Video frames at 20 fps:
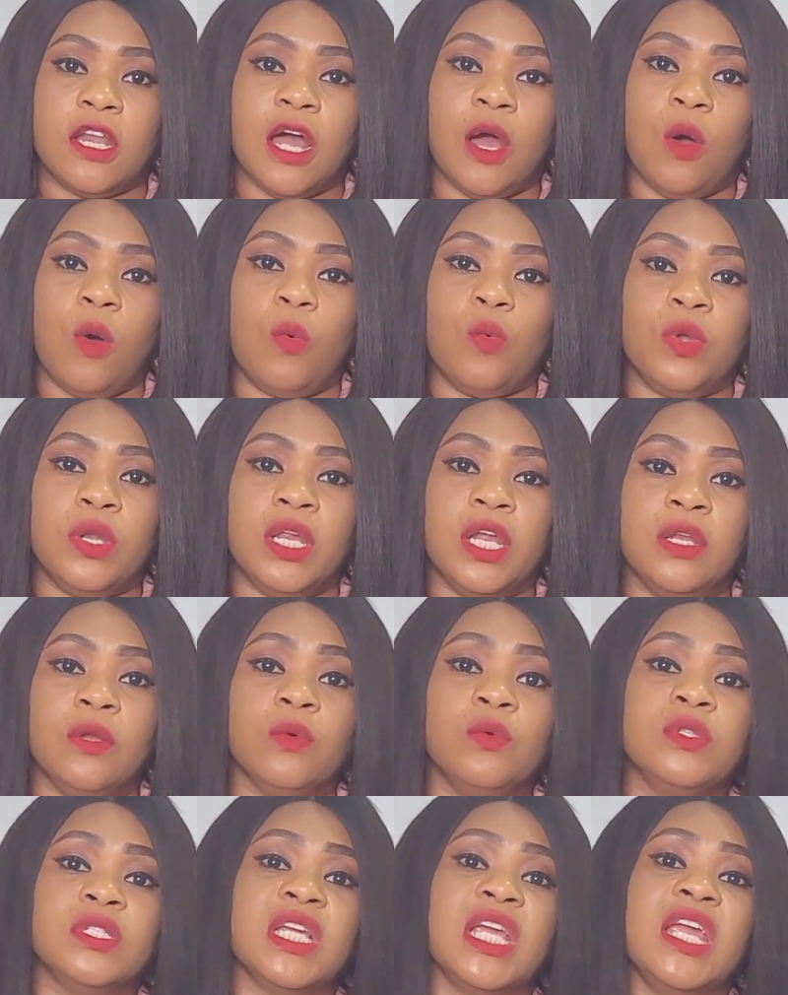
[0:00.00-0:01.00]
Now, they
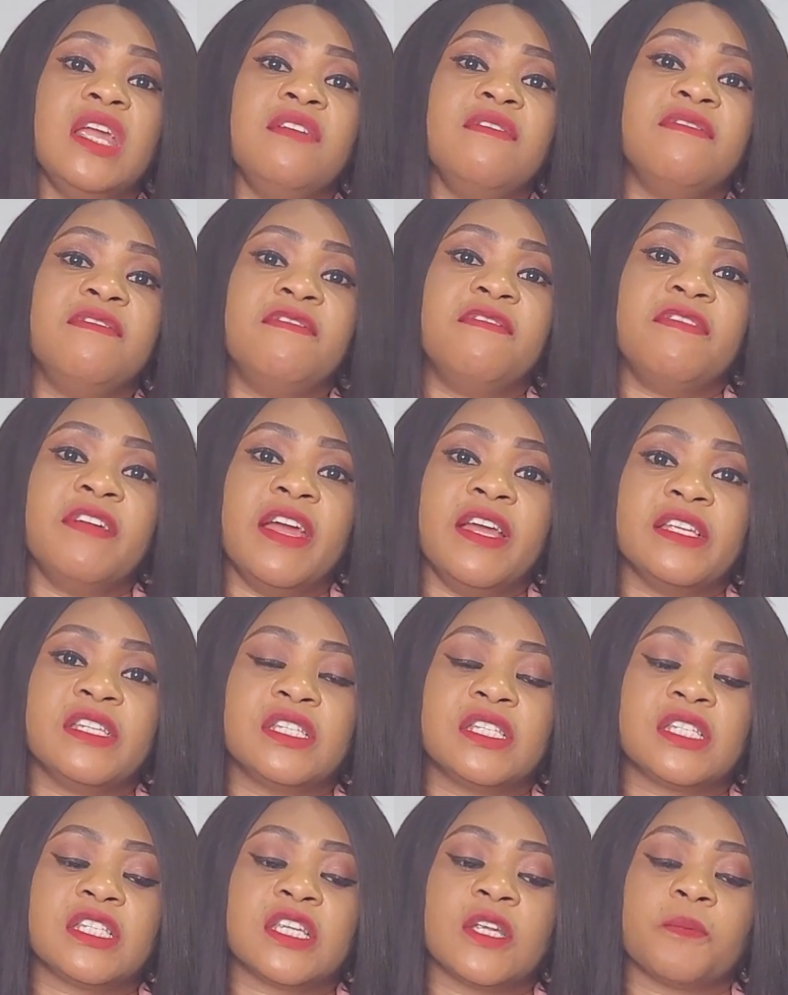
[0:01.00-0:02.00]
don't
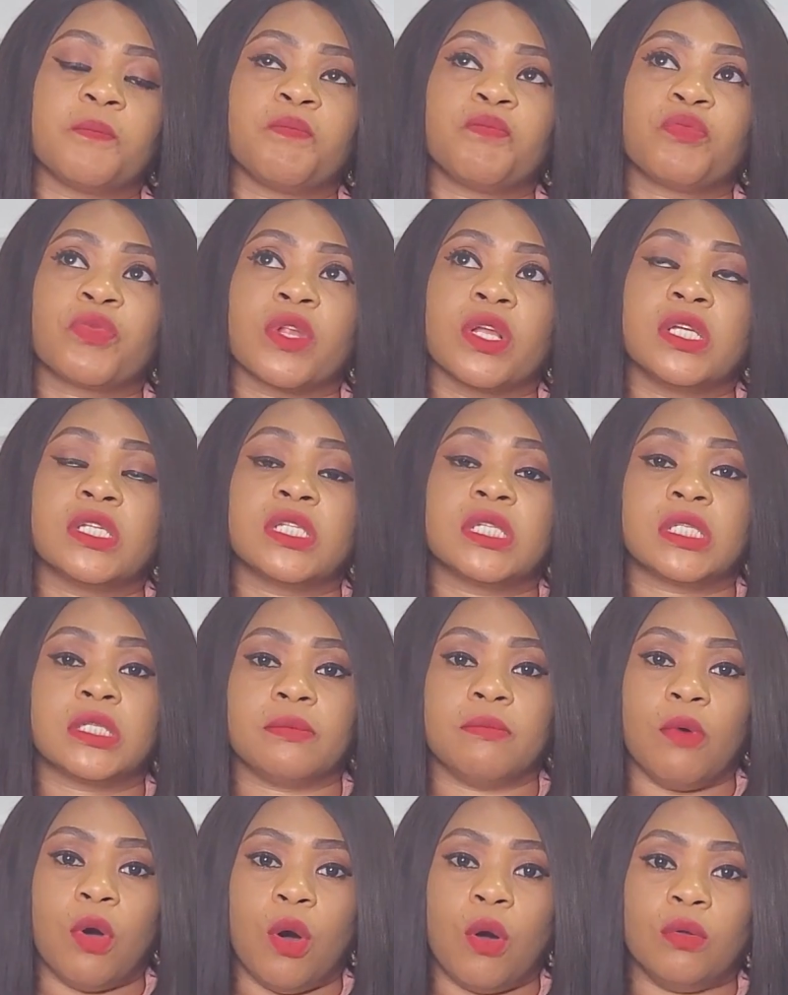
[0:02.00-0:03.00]
invest
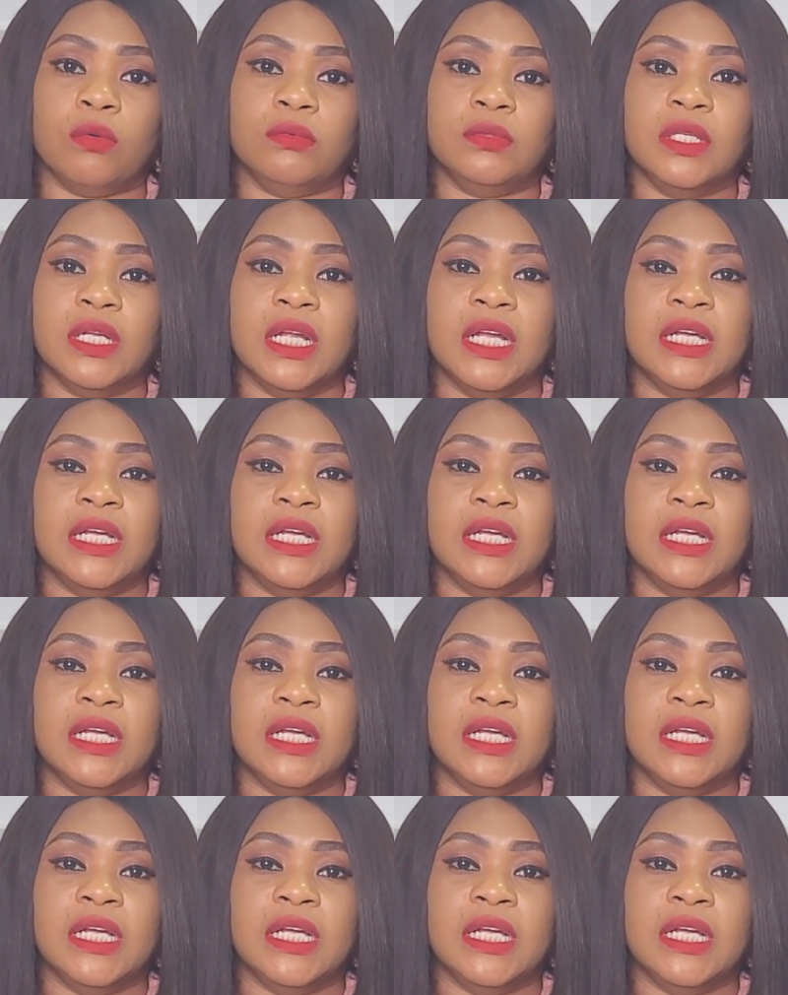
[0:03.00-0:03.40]
small,